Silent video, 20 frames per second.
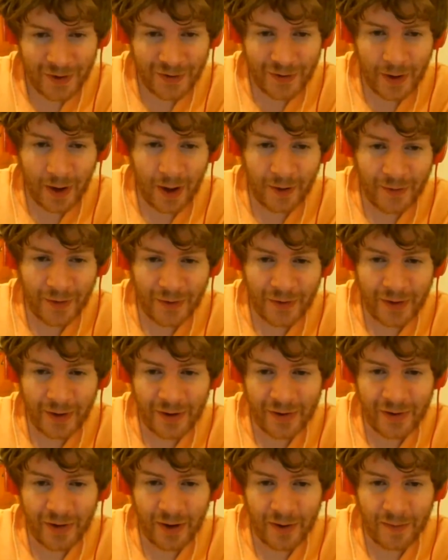But he's
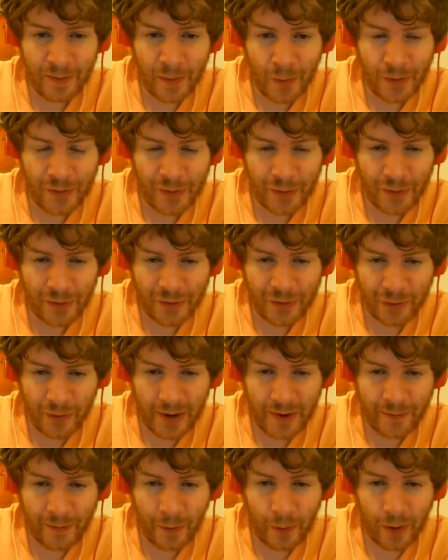done more sort of
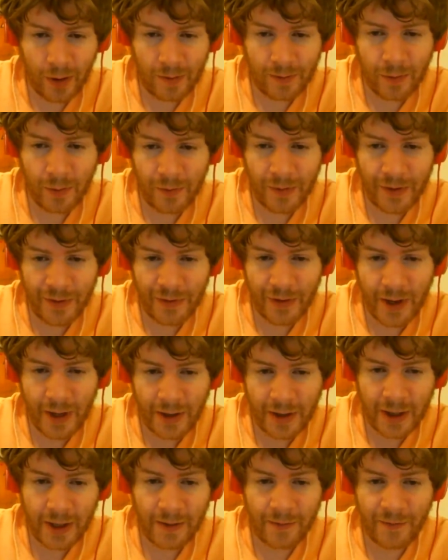straightforward movies
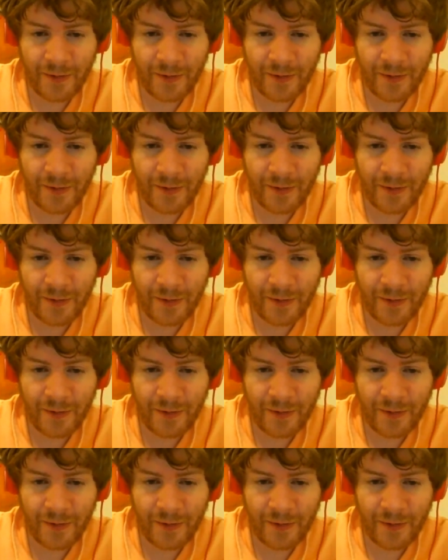lately.